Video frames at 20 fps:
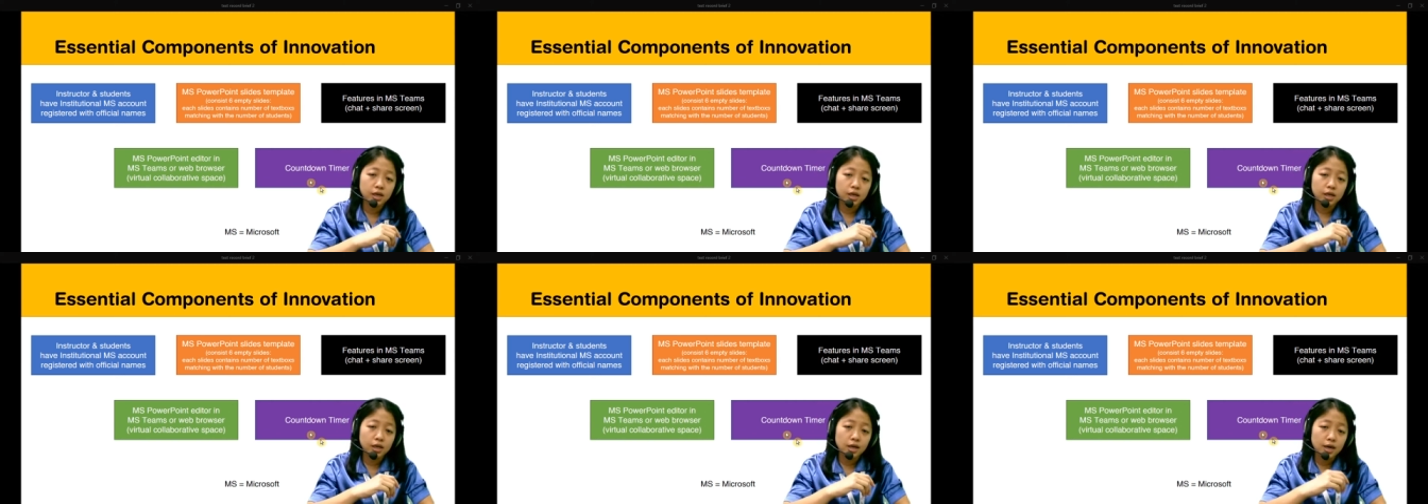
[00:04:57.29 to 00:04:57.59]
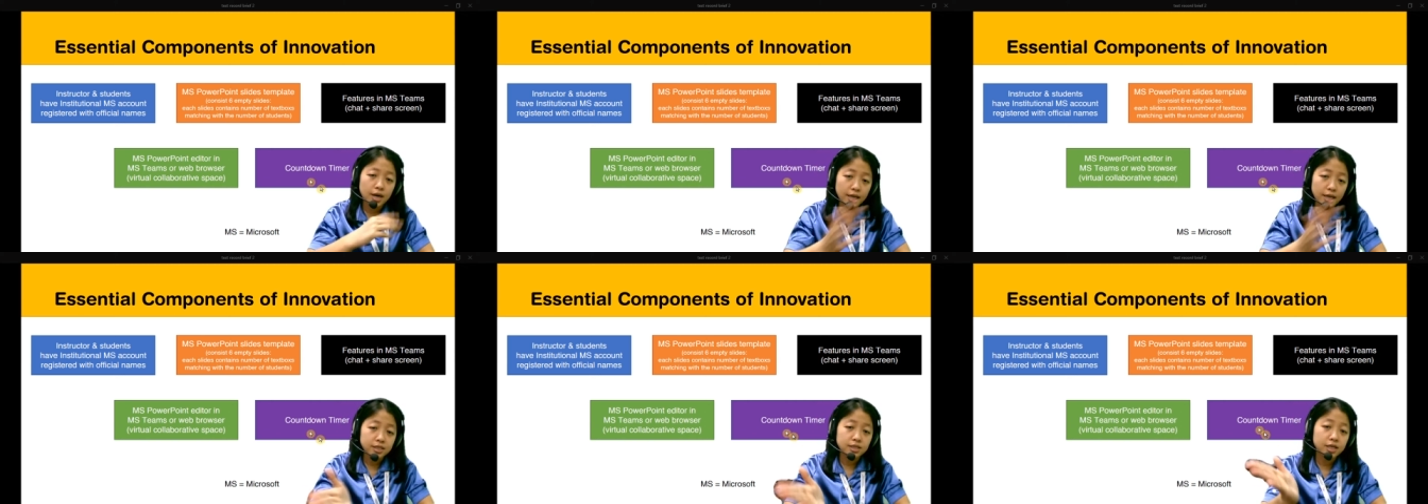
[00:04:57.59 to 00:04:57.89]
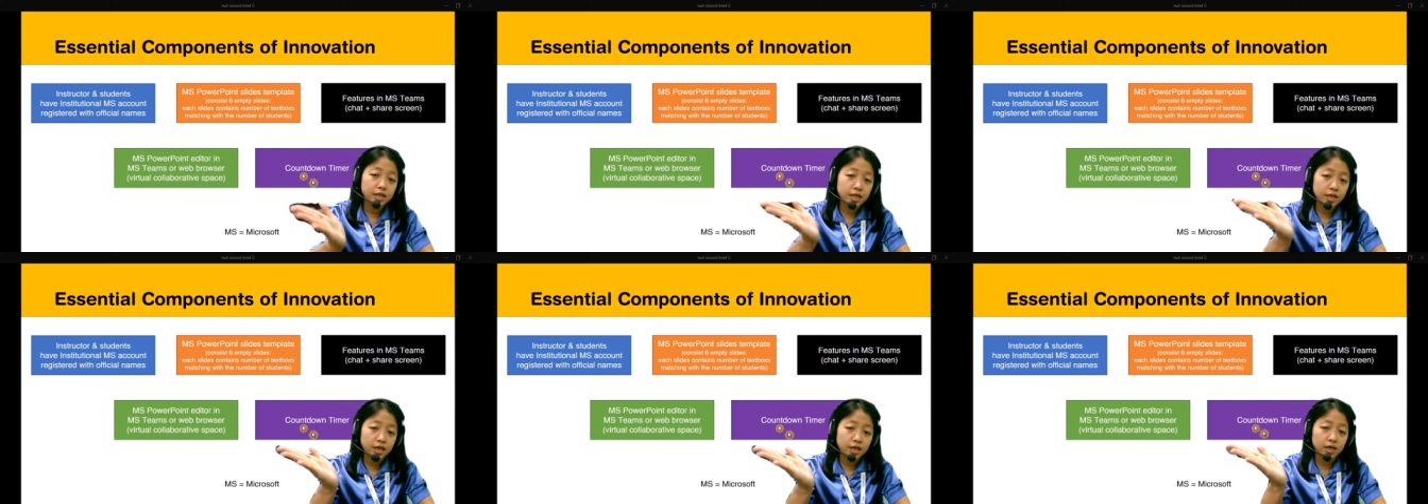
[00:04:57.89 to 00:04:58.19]

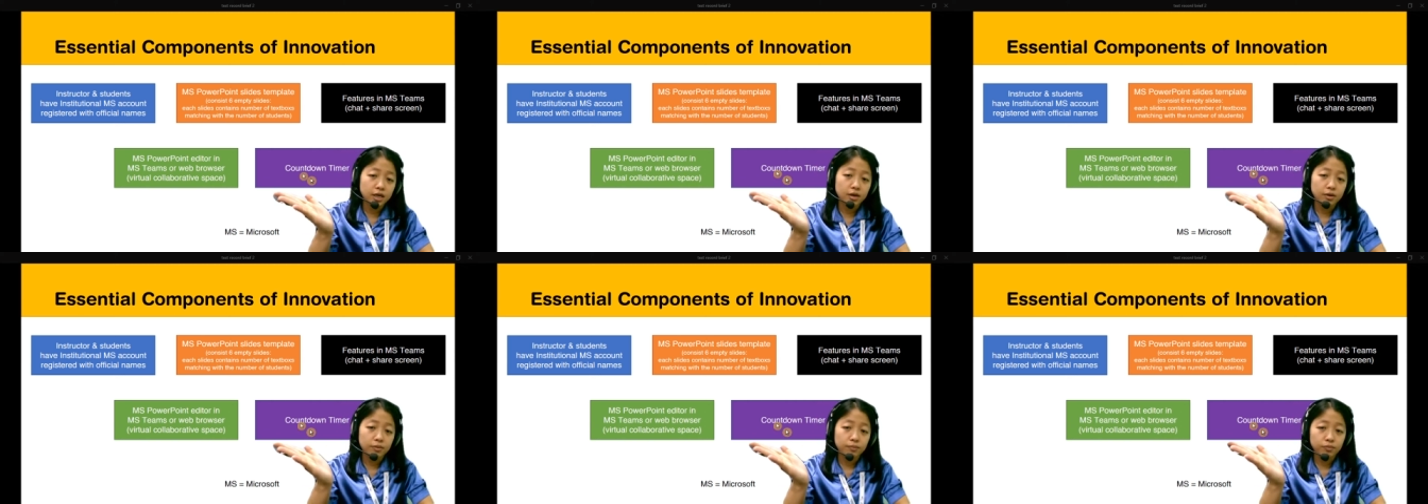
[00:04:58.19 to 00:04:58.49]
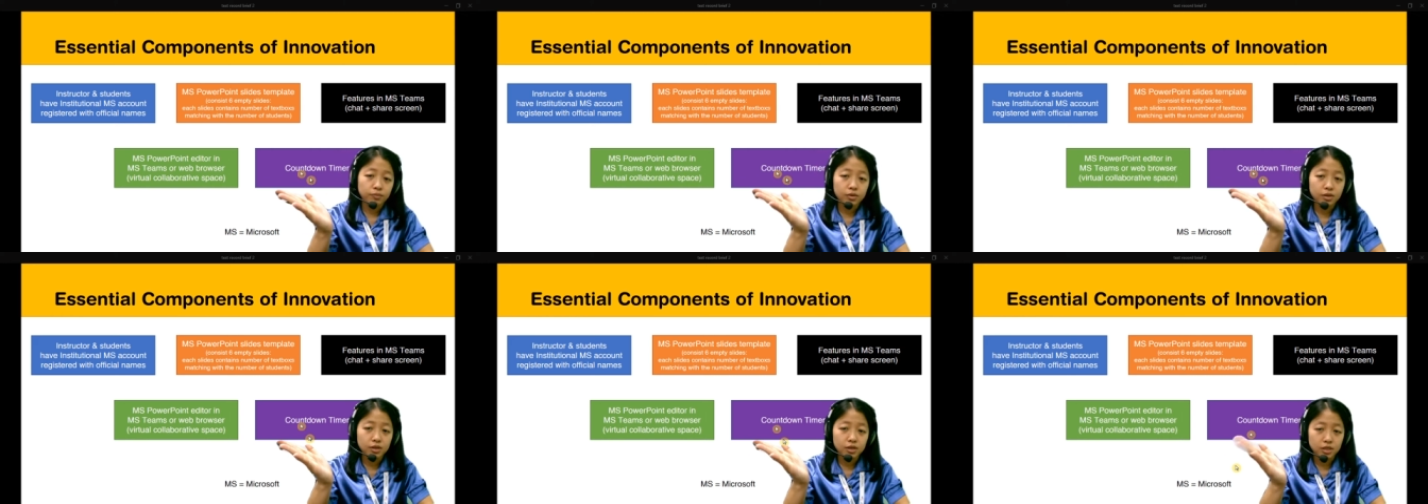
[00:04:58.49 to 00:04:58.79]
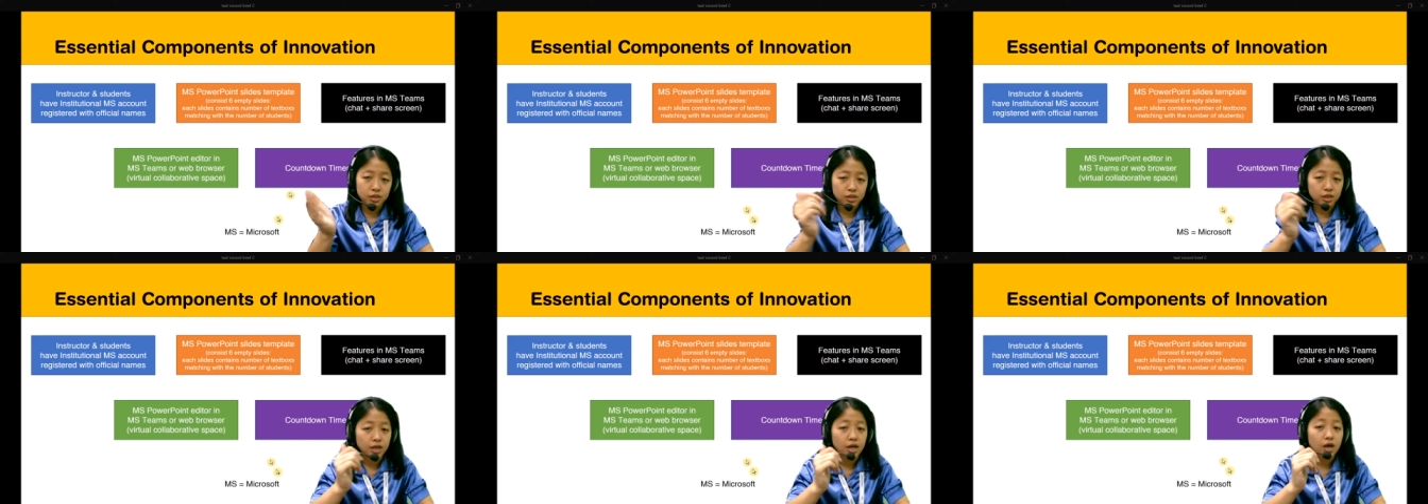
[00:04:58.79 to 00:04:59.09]
Lastly, is
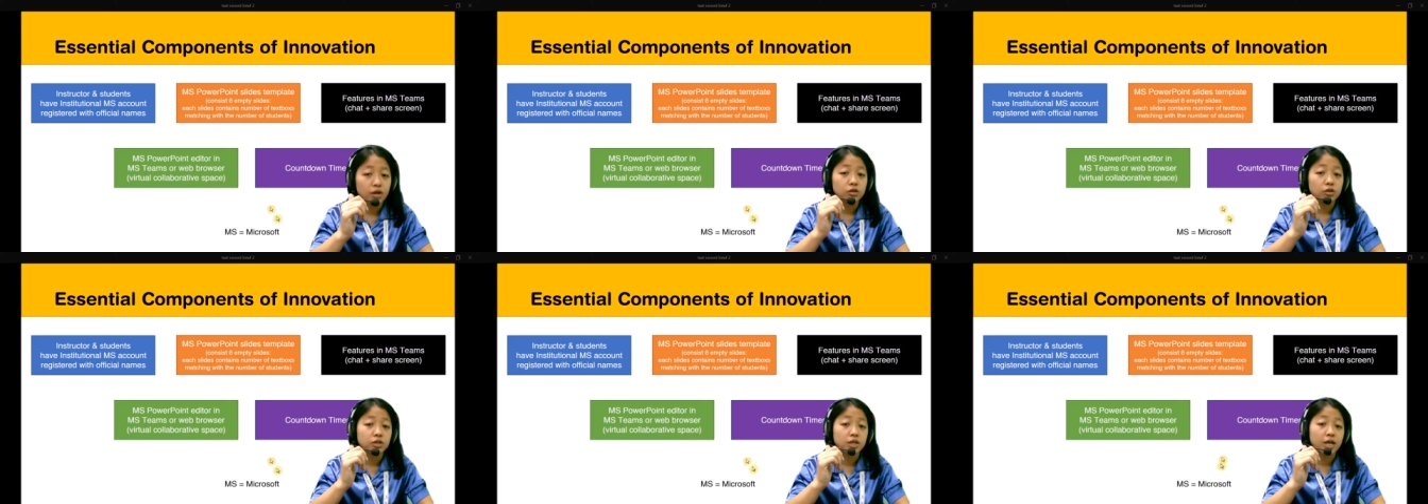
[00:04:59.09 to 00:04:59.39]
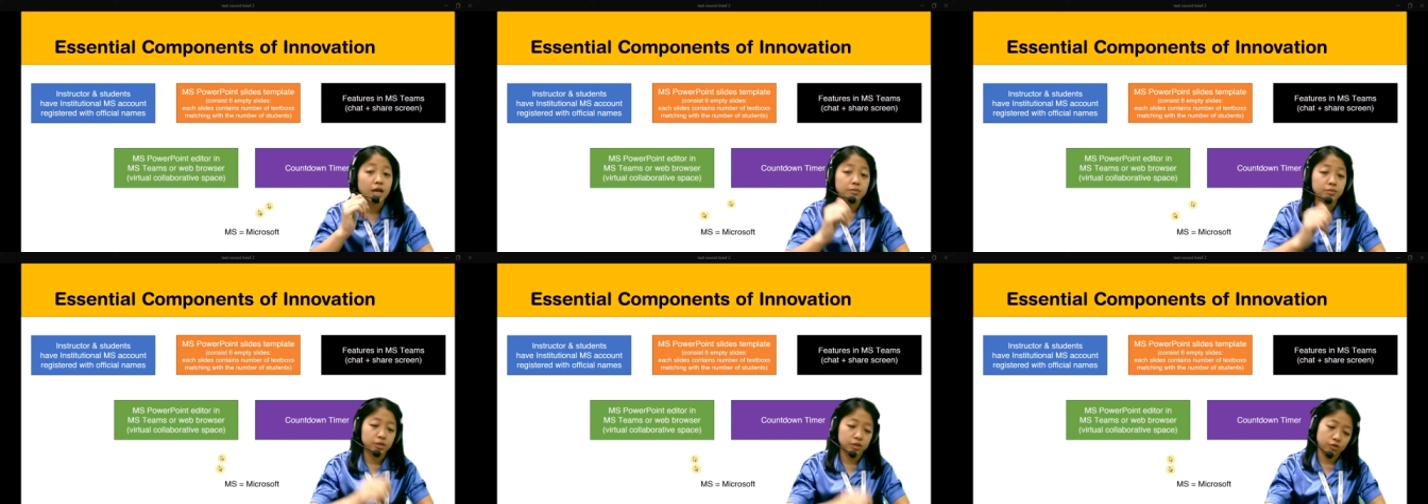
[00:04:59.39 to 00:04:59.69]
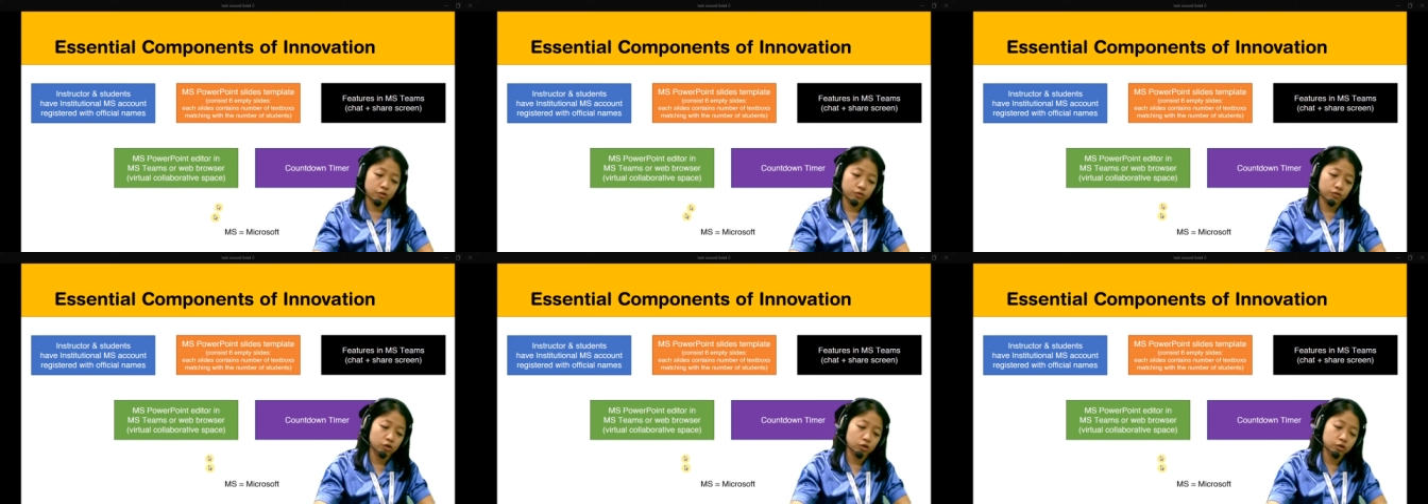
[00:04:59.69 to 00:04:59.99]
the countdown timer, of
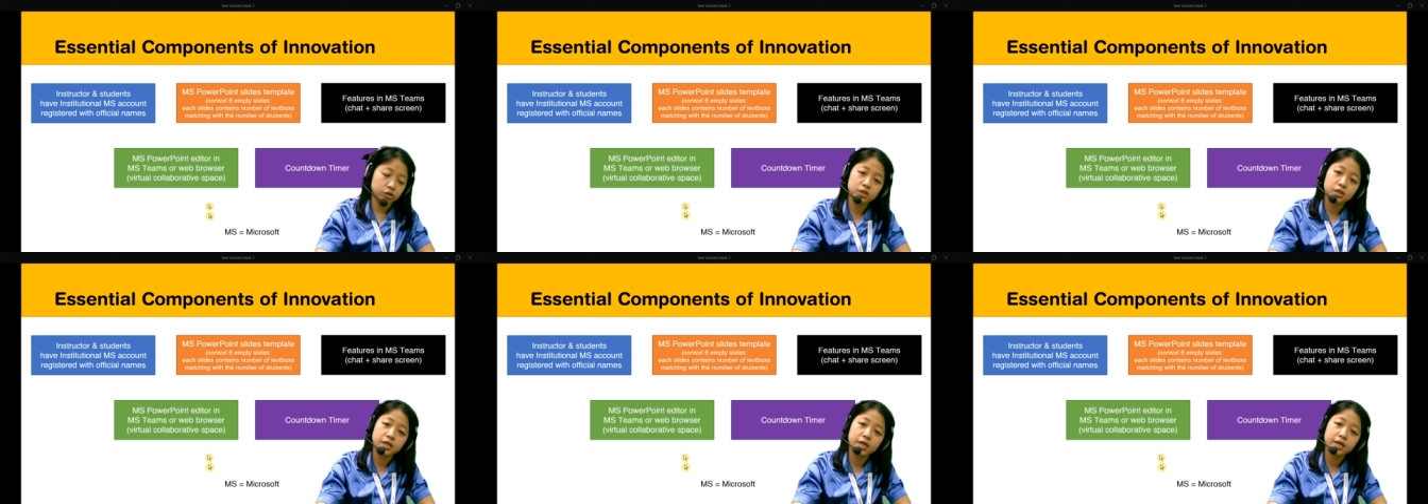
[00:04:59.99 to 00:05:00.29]
course. Yeah.